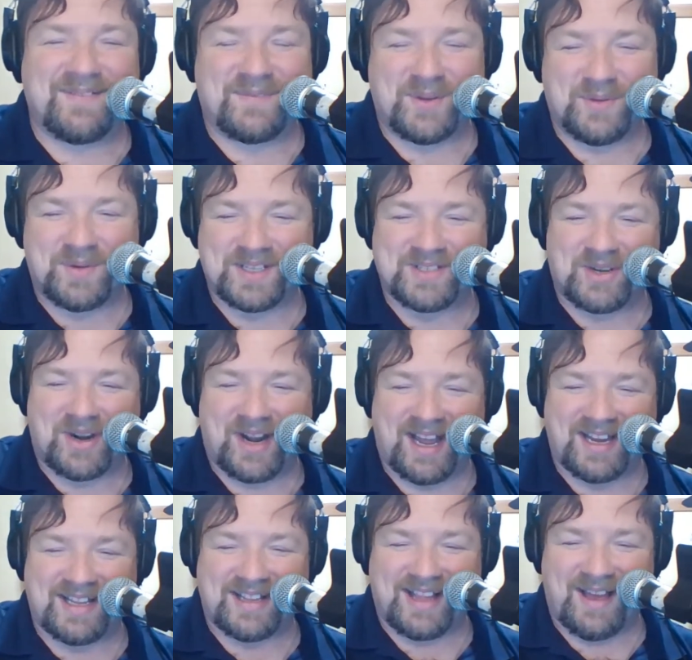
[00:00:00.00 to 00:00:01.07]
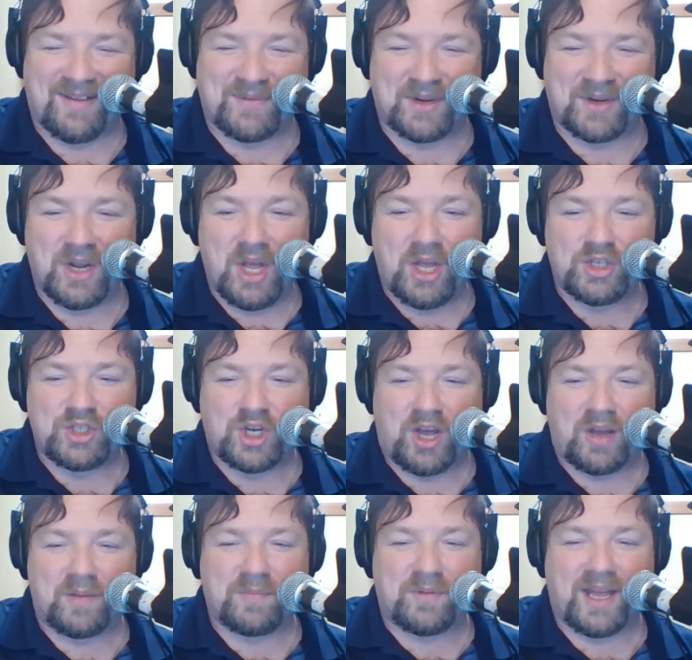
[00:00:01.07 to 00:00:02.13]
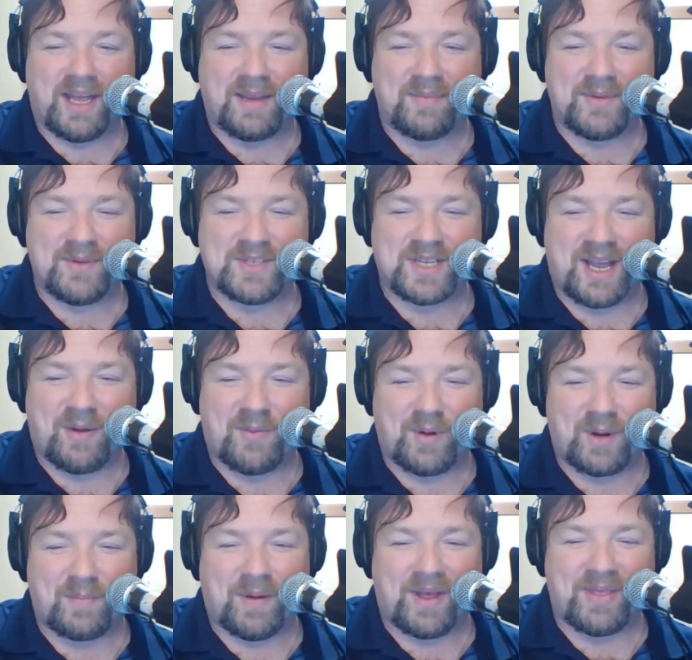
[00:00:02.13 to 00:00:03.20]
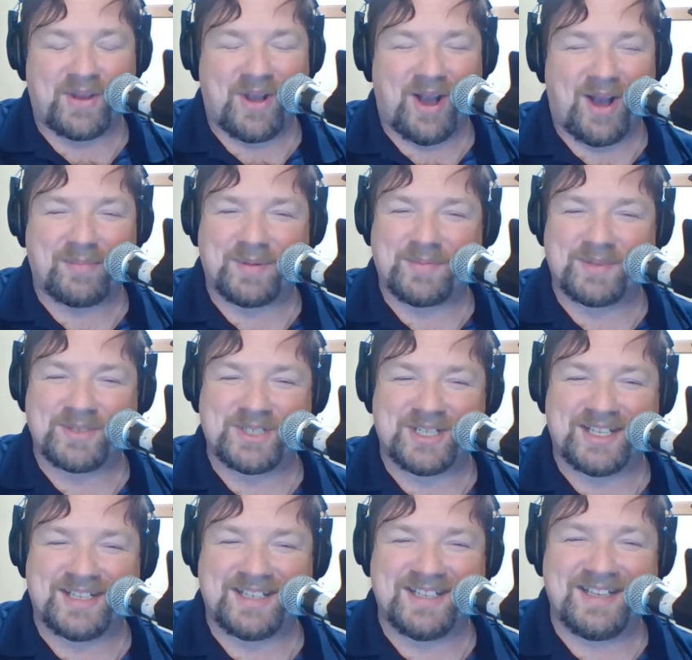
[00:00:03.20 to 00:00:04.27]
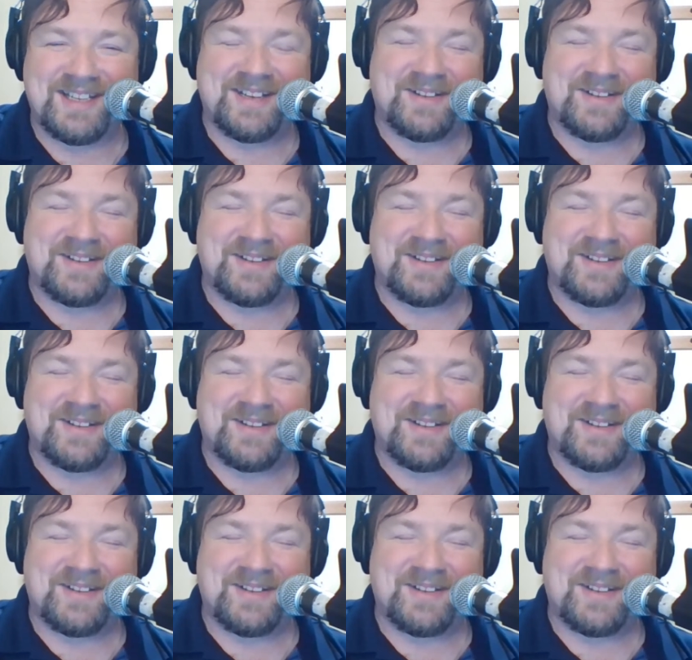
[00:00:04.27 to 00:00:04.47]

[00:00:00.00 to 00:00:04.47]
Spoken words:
few weeks. Sorry, I had to laugh here. John playing Music at Work by the copy machine,